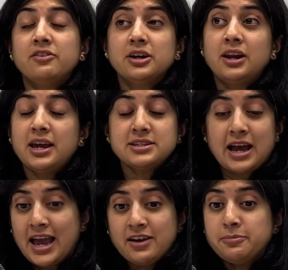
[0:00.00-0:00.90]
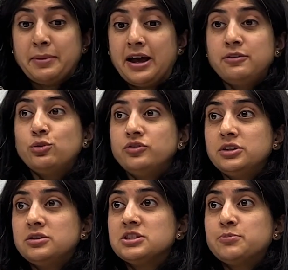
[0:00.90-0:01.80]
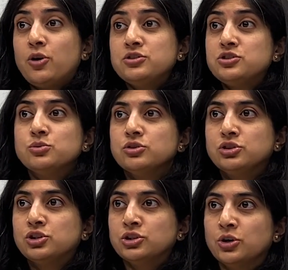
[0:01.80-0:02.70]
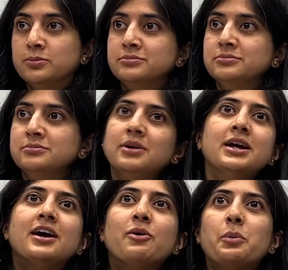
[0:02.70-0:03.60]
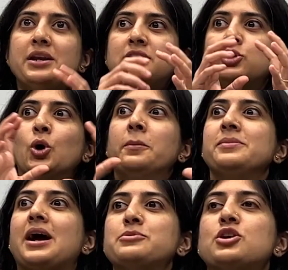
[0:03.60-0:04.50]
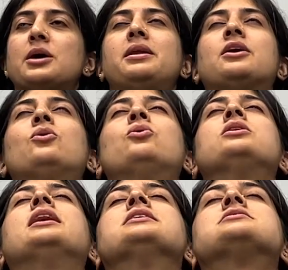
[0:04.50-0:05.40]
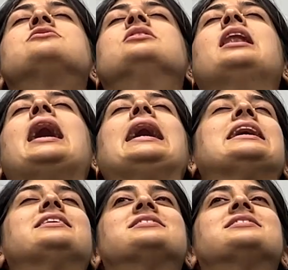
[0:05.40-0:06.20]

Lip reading: realized I have a Pavlovian response to tudum. When tudum comes in, I'm like, oh yes, relax.